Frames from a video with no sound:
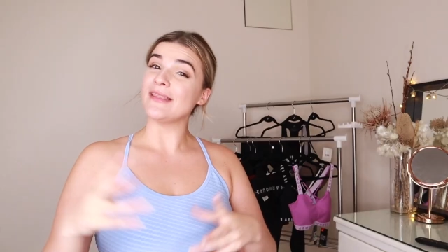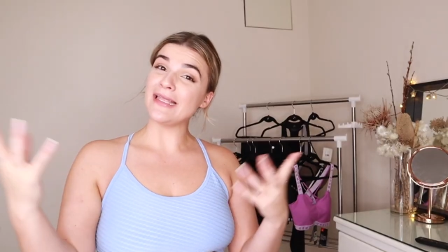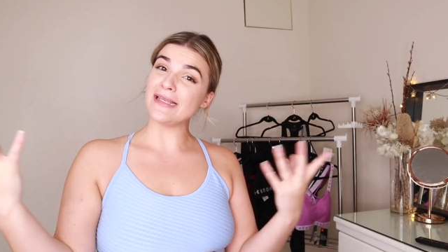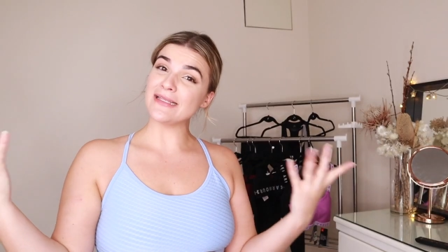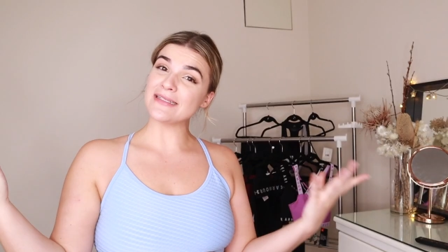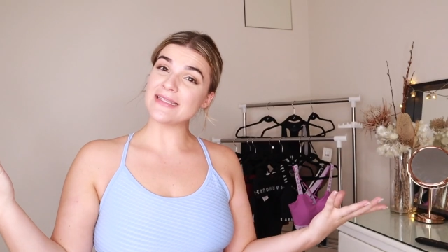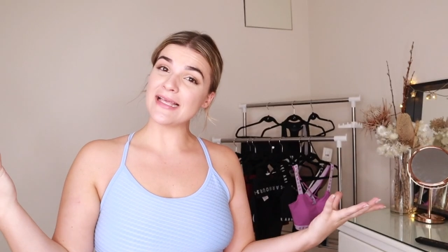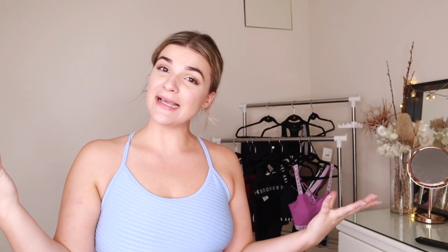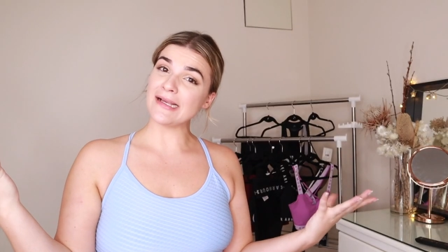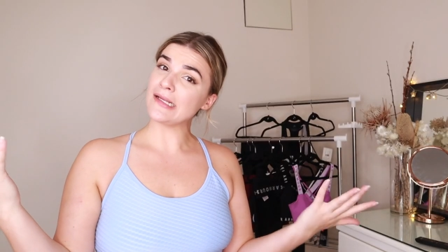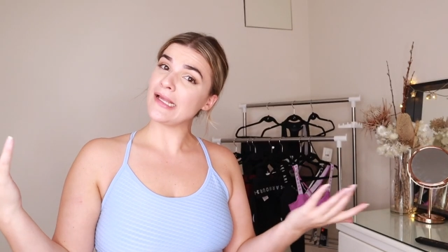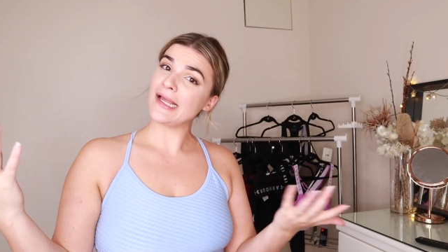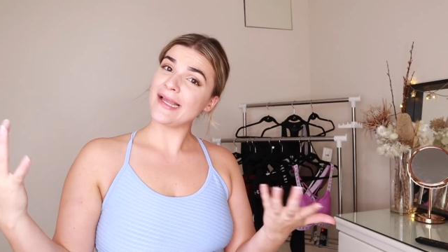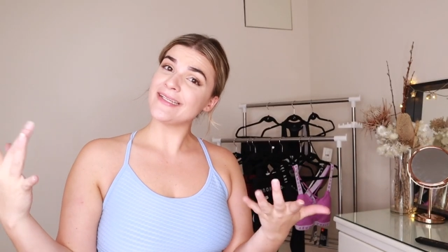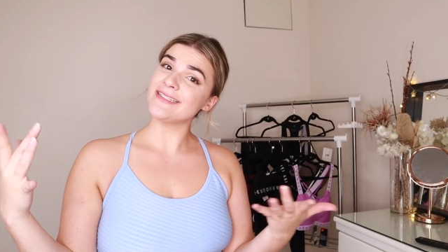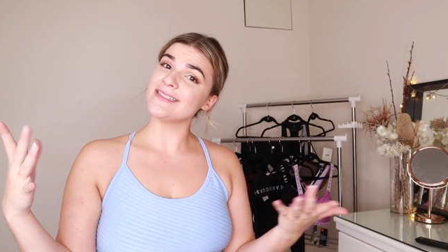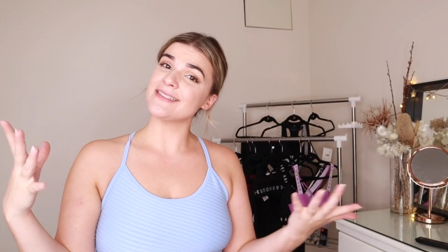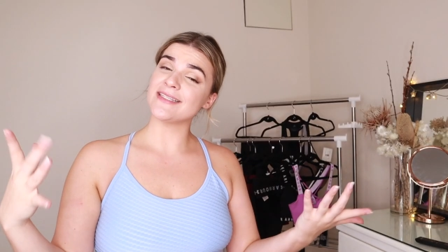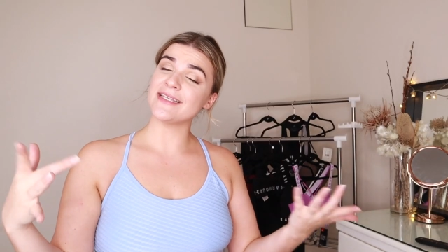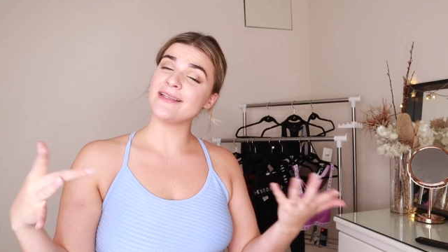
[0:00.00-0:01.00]
that is that,
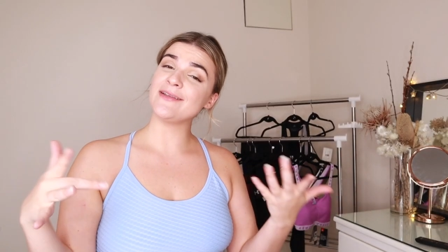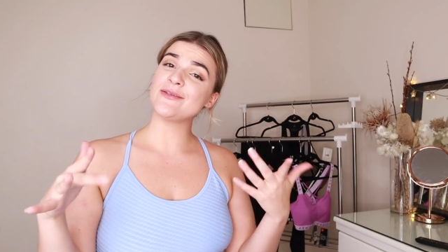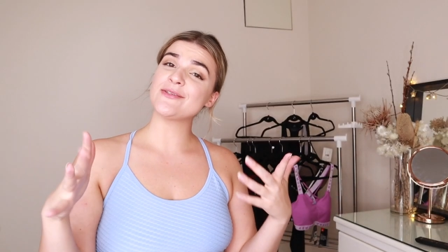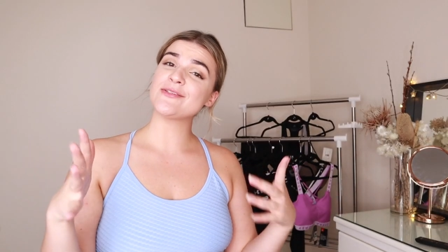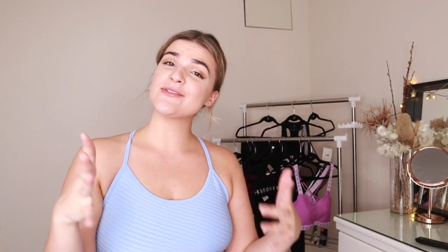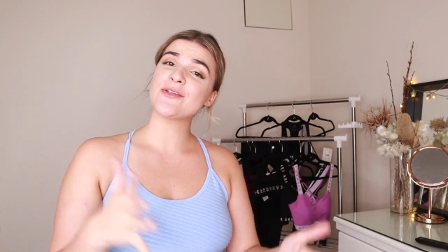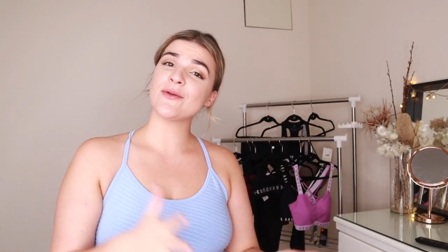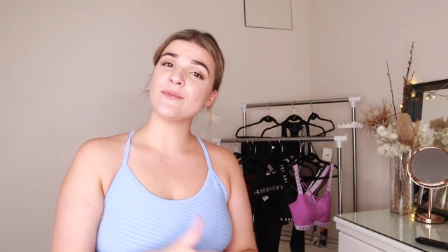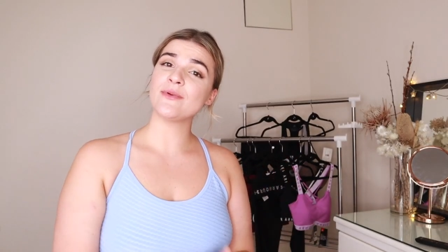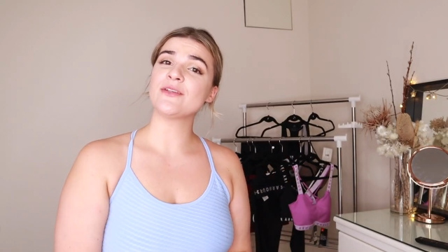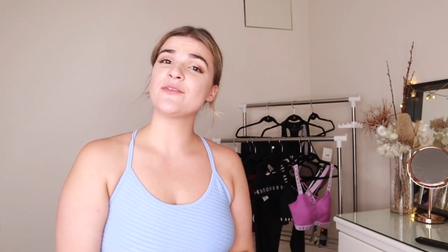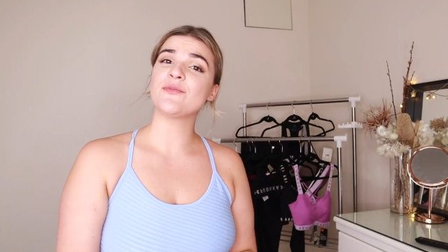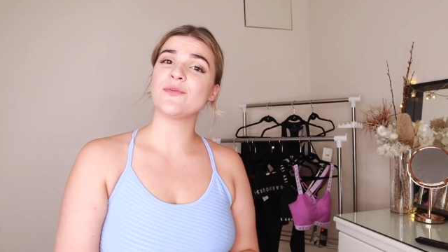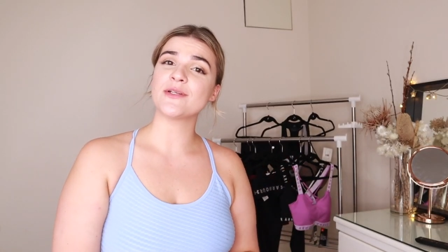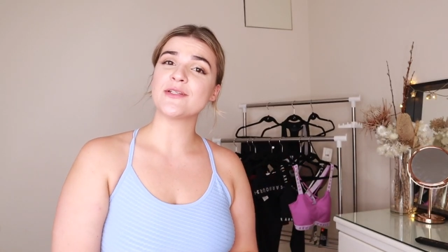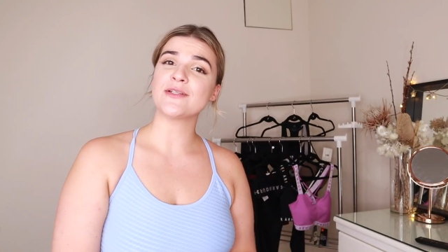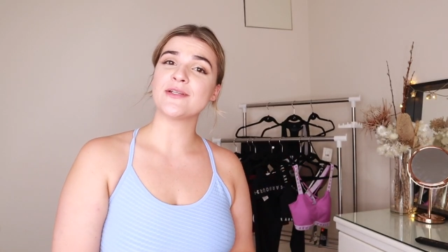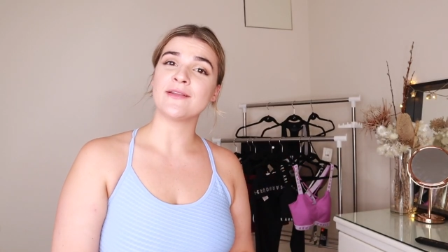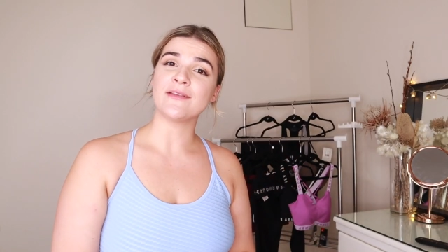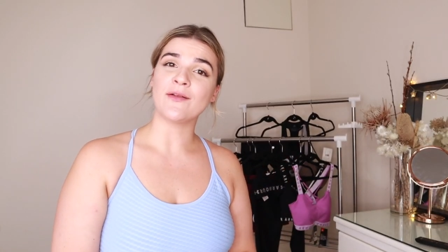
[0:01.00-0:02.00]
guys. Thank you so much for
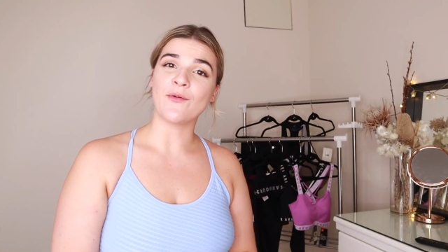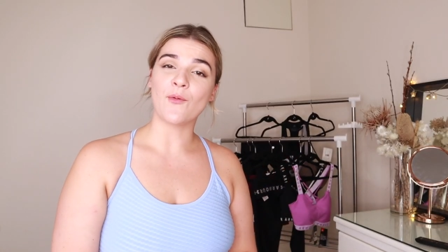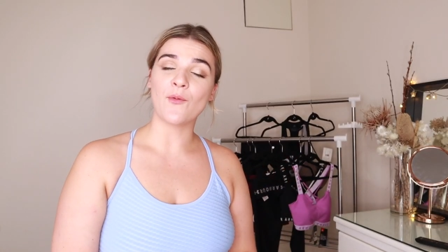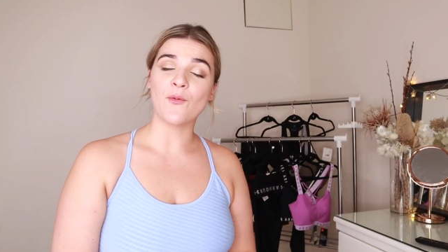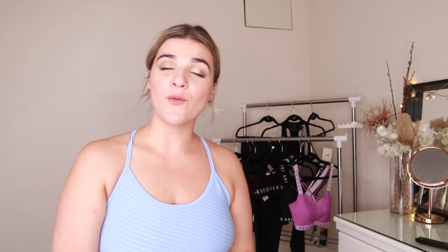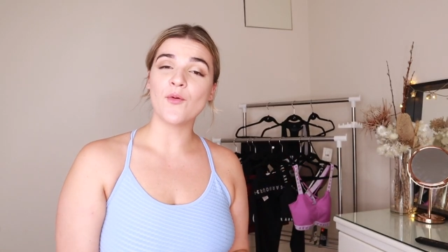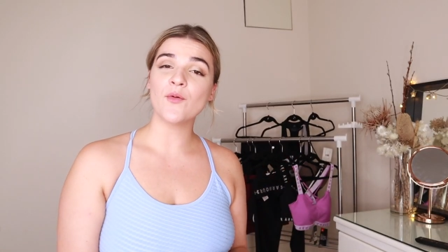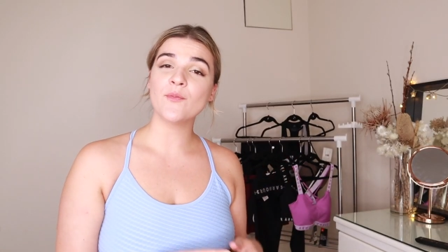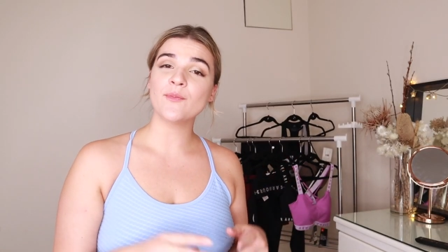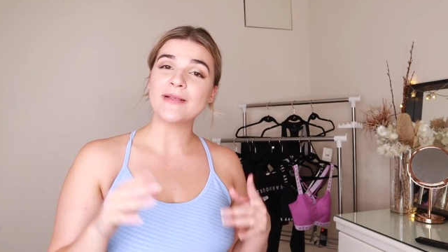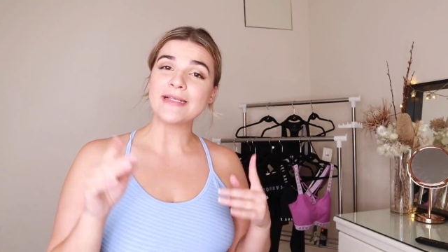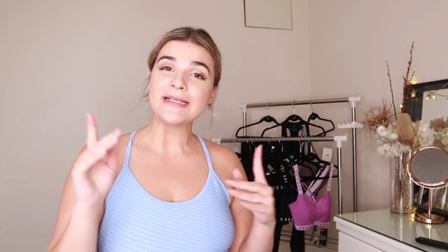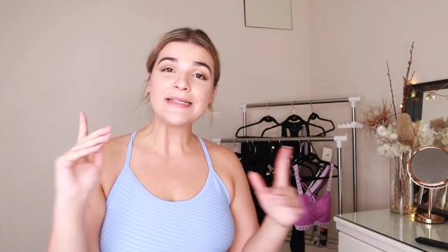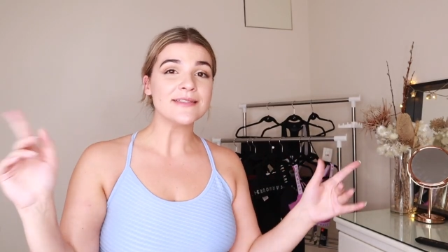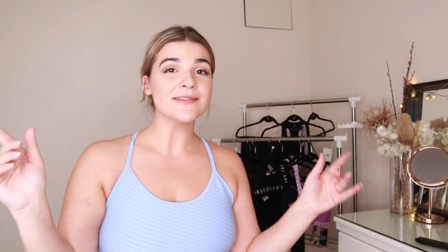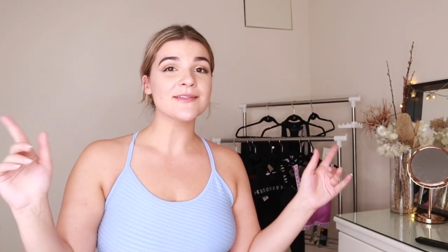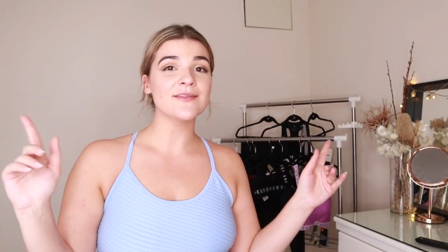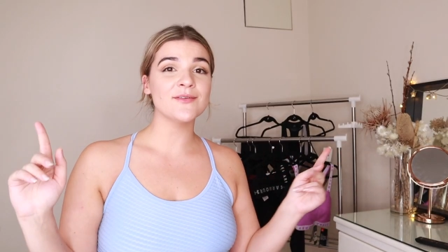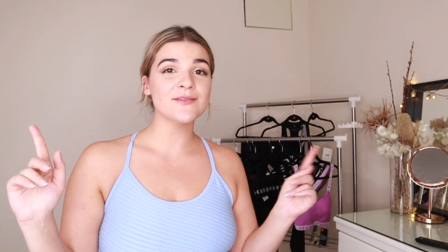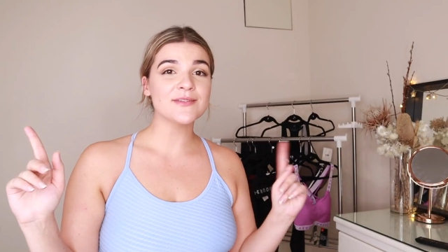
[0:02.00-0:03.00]
watching the haul.
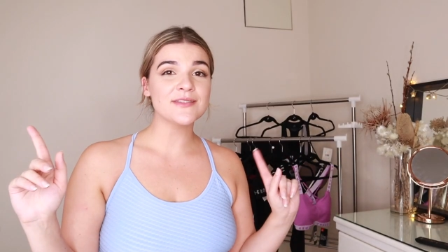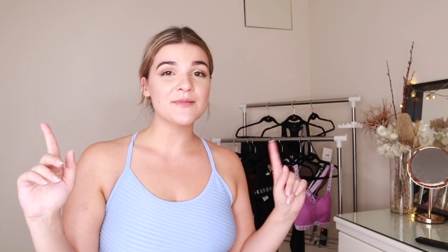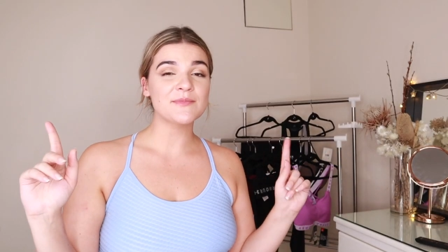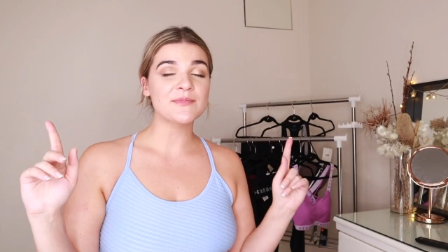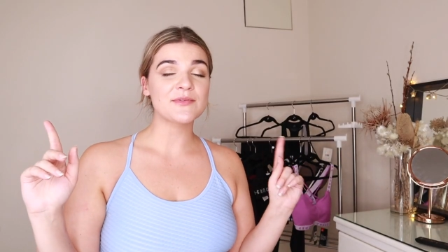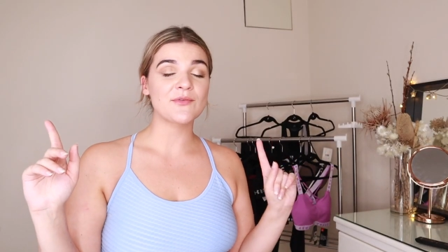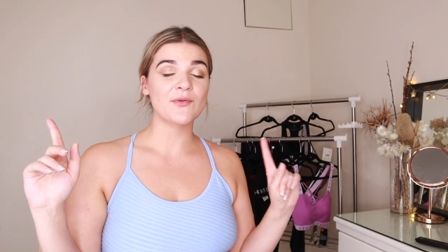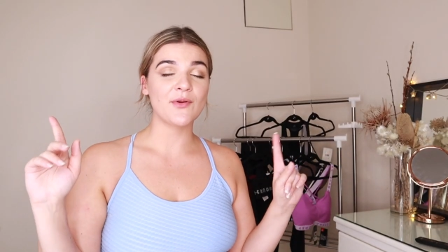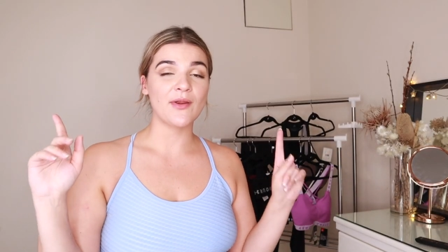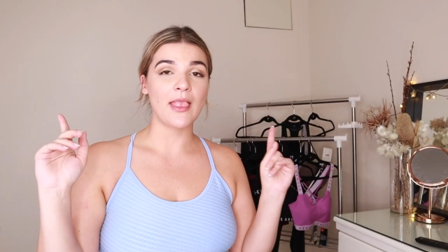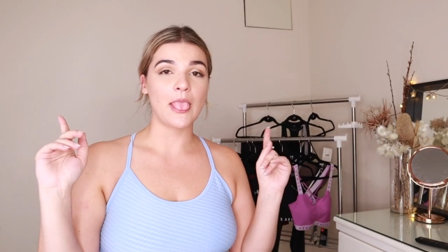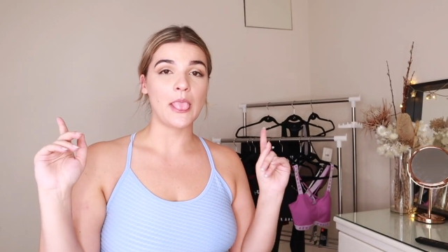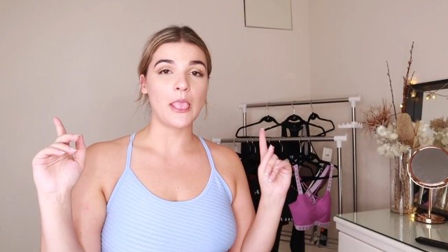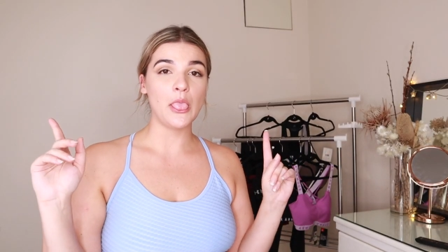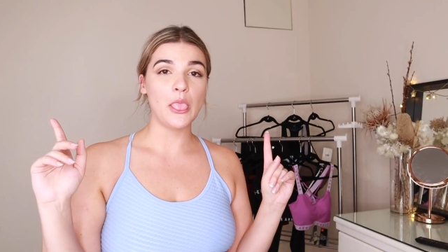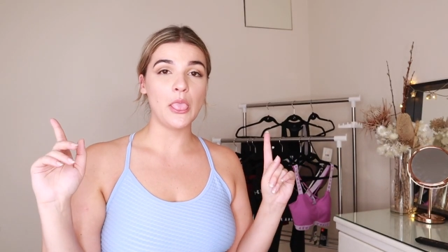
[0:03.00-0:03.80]
Please don't subscribe.